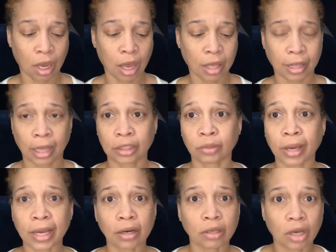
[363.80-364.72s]
That's why
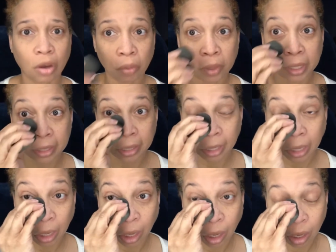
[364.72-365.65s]
I don't know
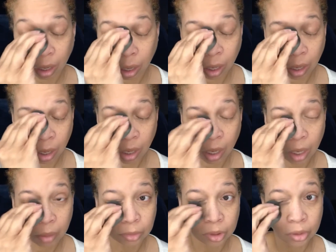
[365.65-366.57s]
anything.
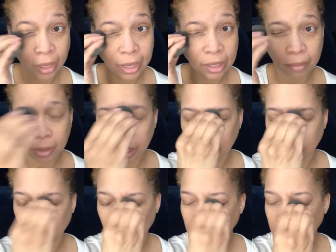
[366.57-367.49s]
I'm trying to be
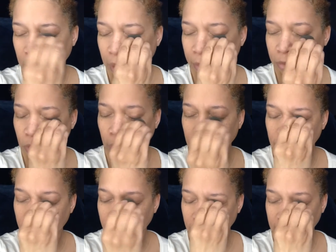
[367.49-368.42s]
human. I'm trying to
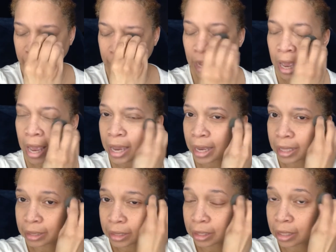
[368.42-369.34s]
fit in.
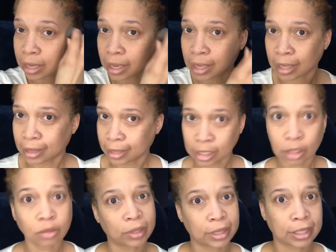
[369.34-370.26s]
And this is
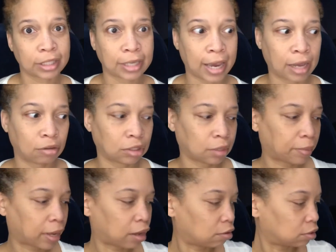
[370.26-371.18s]
what this channel's
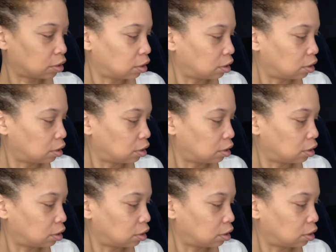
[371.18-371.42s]
about.